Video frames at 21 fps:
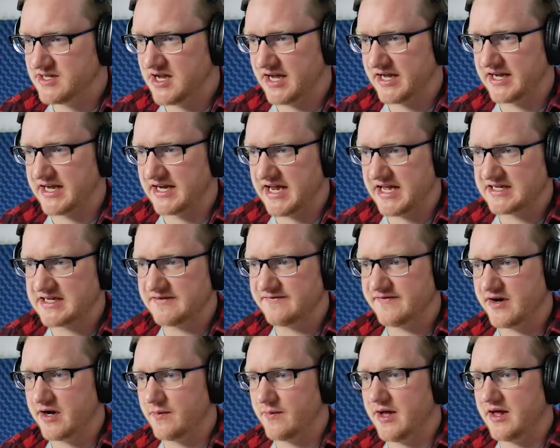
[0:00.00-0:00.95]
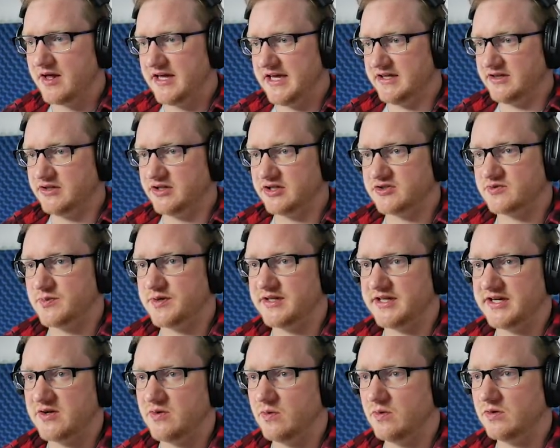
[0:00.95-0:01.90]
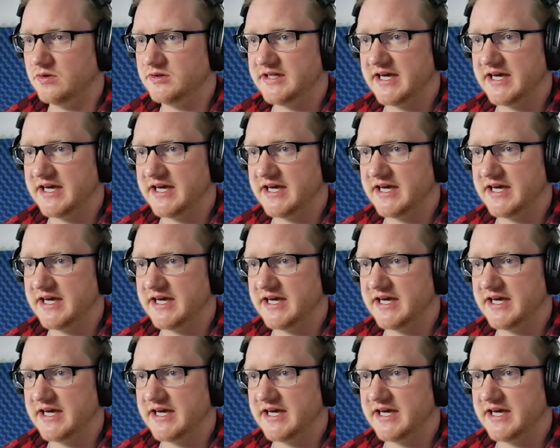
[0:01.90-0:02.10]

not connecting very well, it looks really cool.